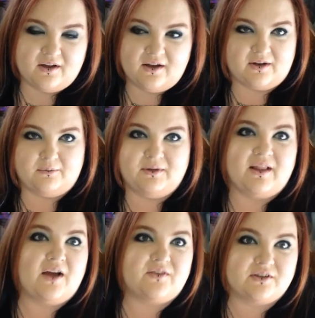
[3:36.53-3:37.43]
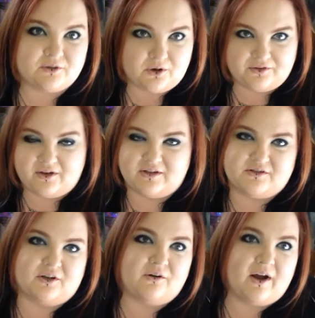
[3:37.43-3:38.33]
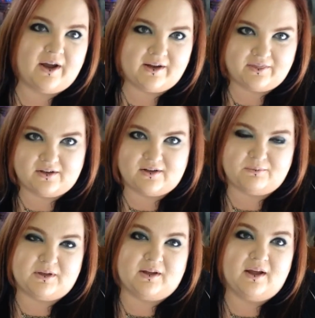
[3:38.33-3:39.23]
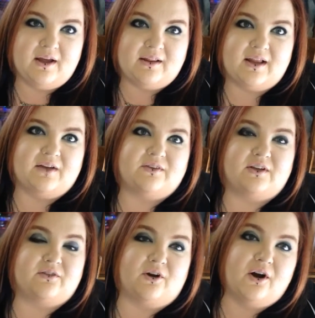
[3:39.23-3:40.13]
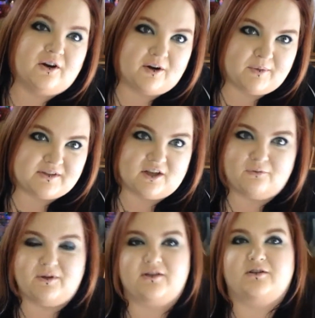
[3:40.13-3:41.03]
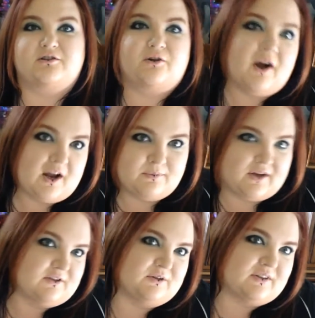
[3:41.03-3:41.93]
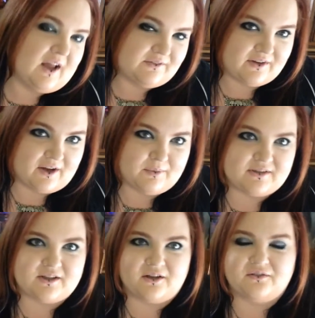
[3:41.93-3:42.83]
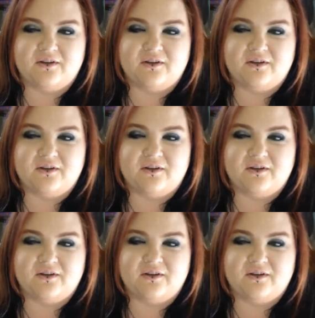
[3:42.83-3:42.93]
And I'd be laughing so hard that I'd start crying, and then I'd be laughing even harder at myself because I was crying because I was laughing at myself.